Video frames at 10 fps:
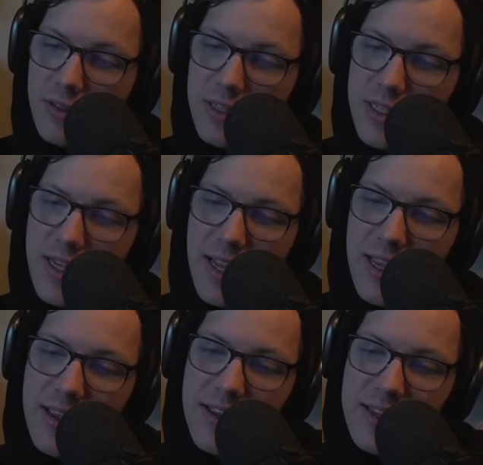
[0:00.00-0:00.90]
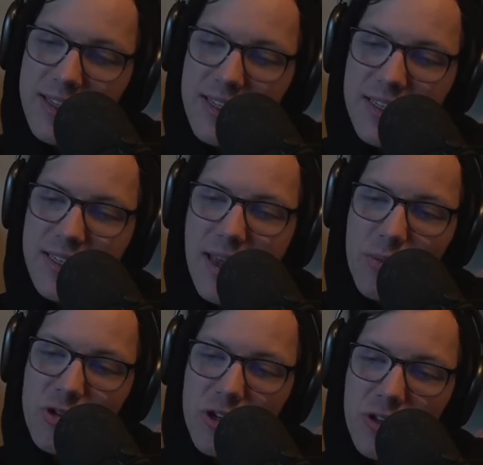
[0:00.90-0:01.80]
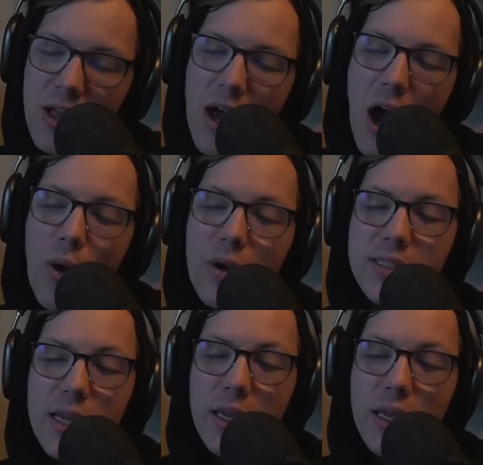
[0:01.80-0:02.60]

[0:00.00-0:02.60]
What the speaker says: This is optional. Oh, is it?